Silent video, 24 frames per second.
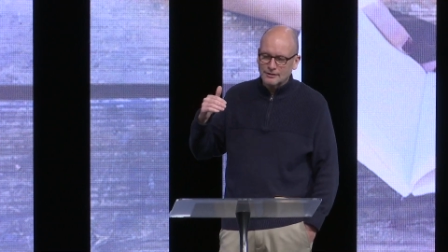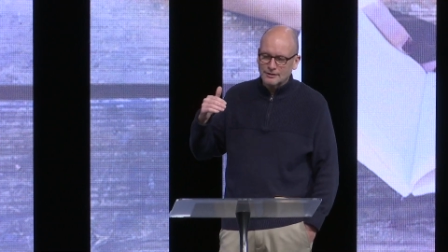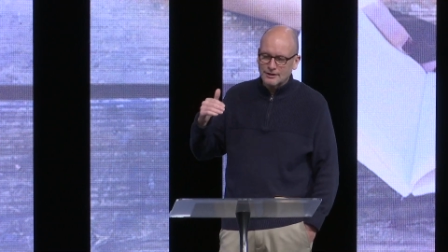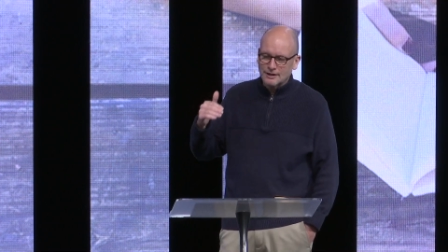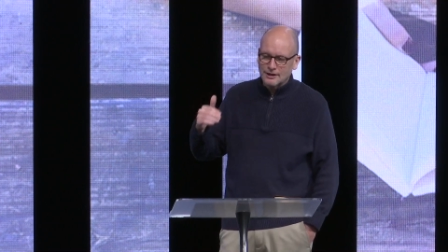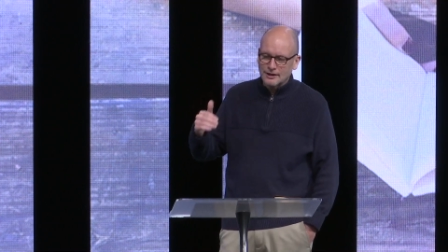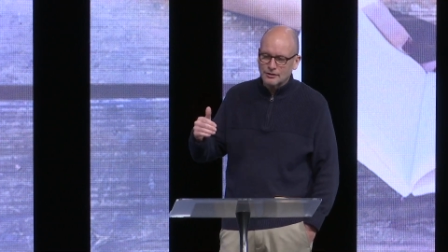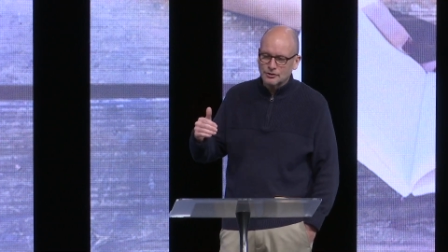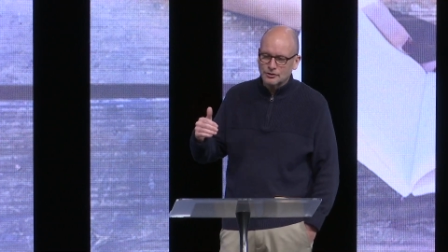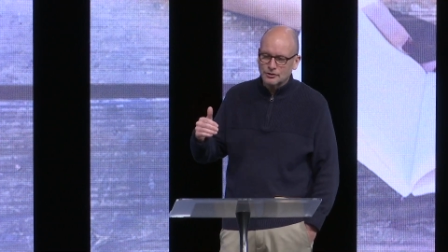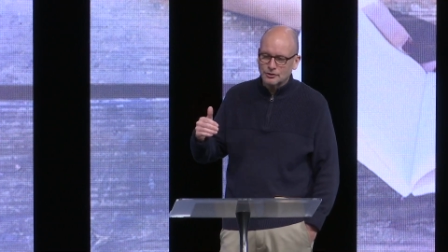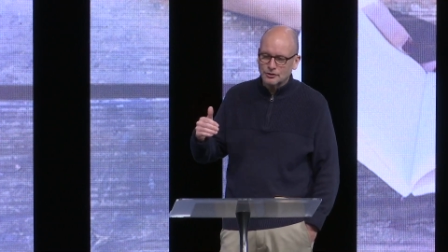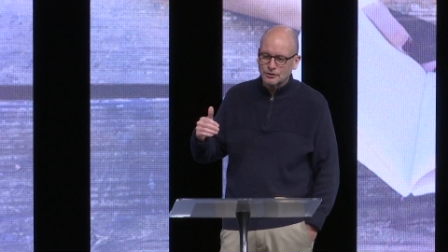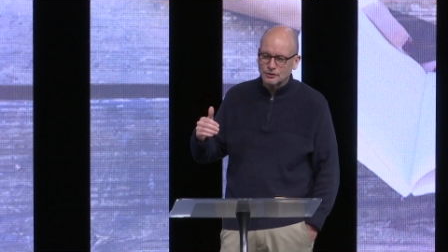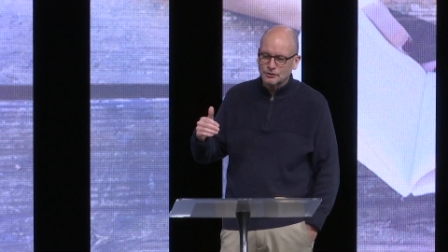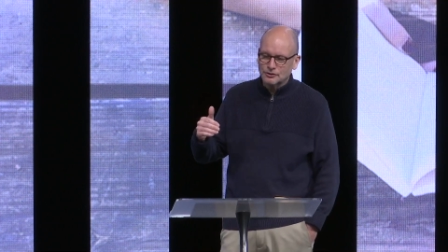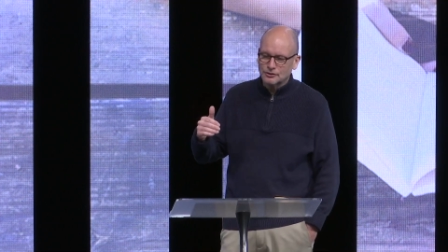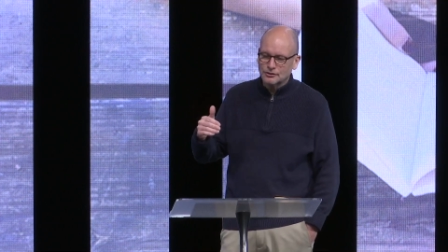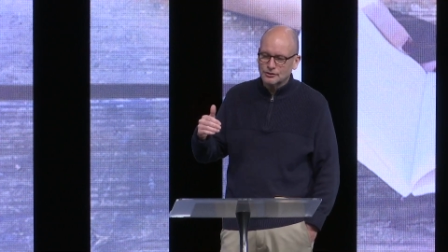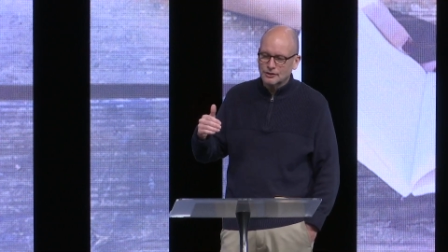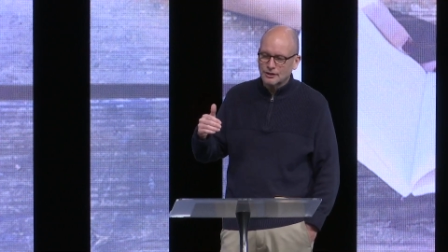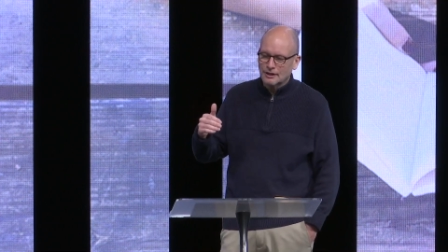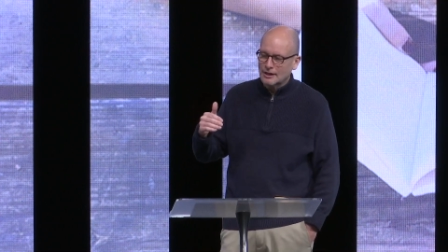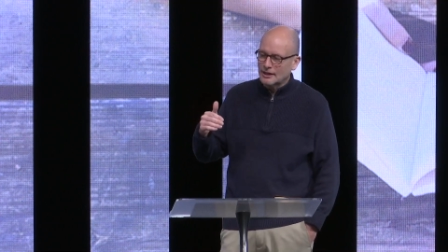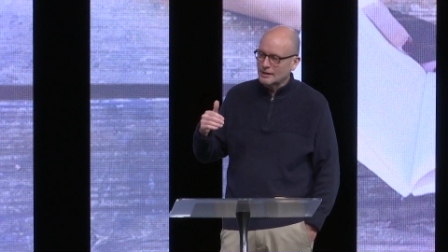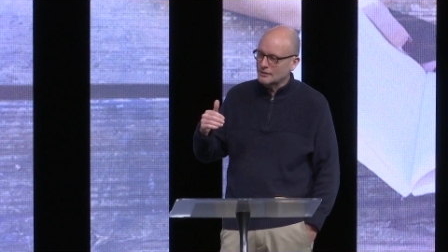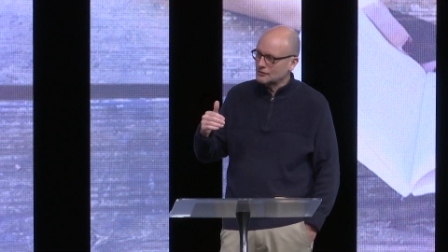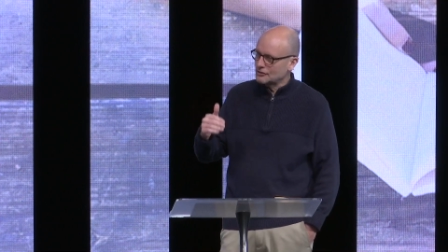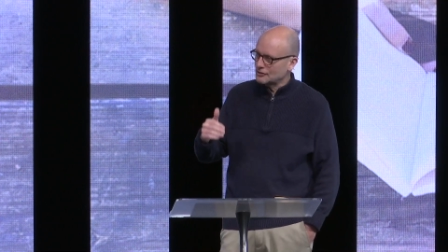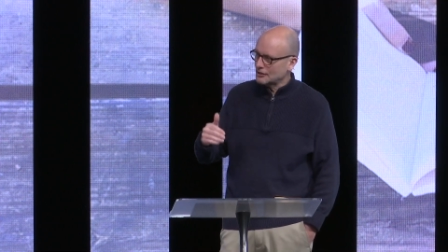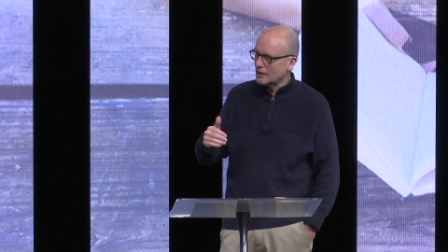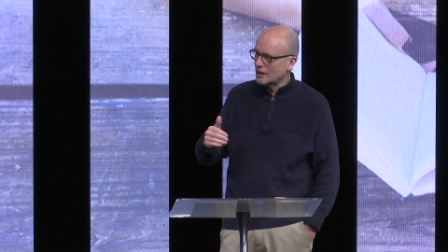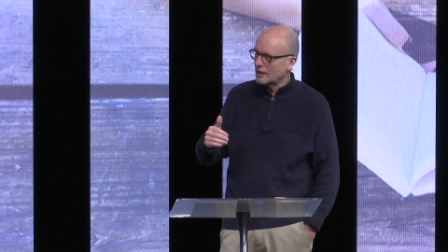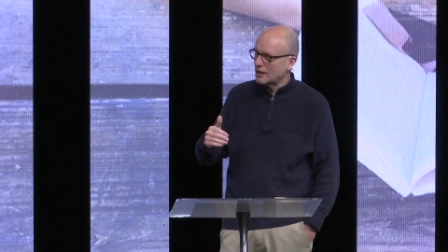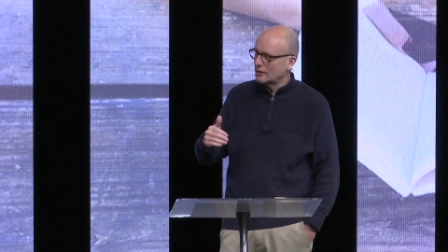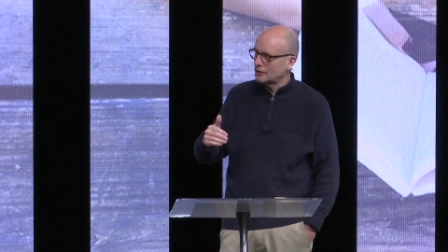teachers and
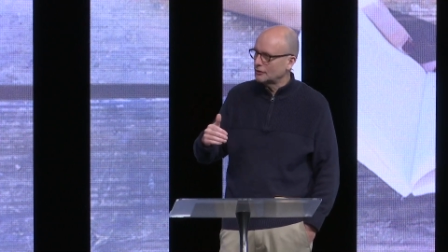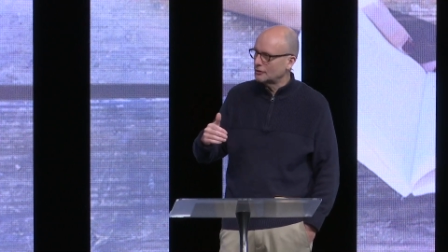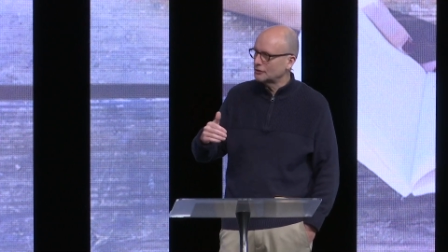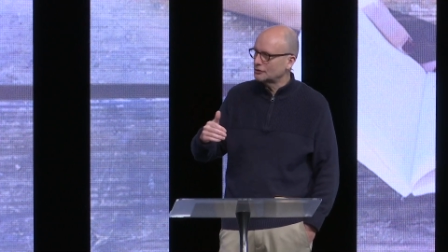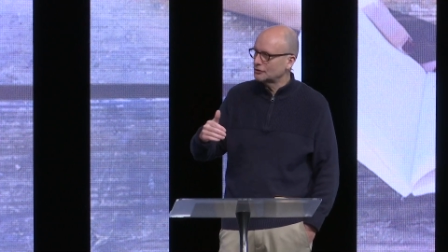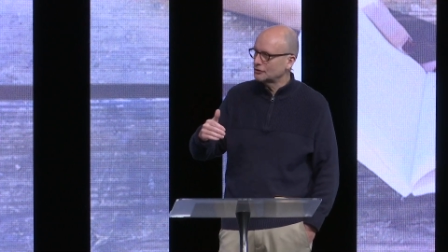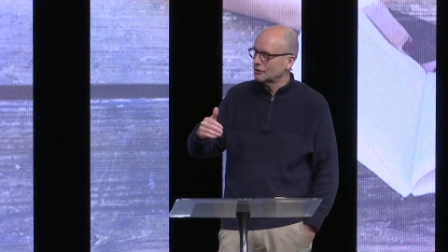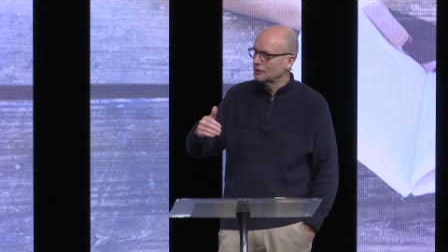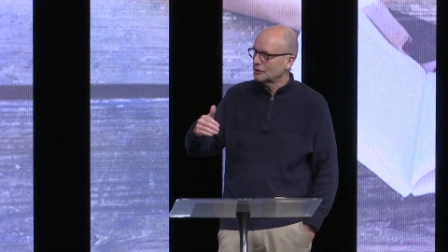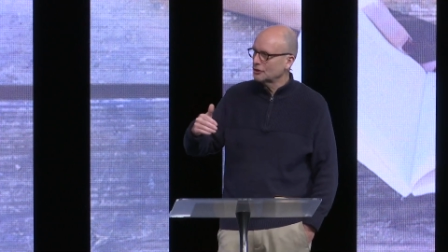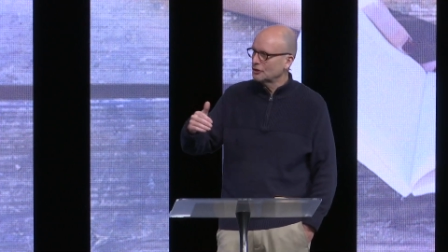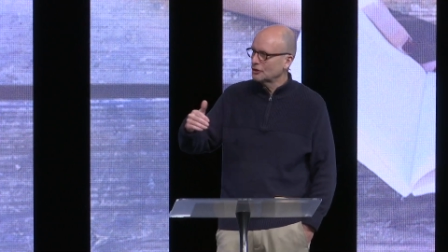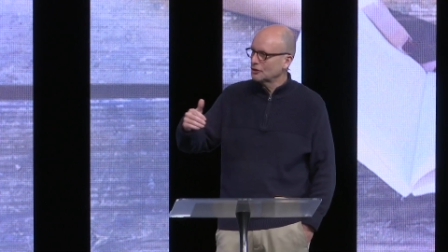scholars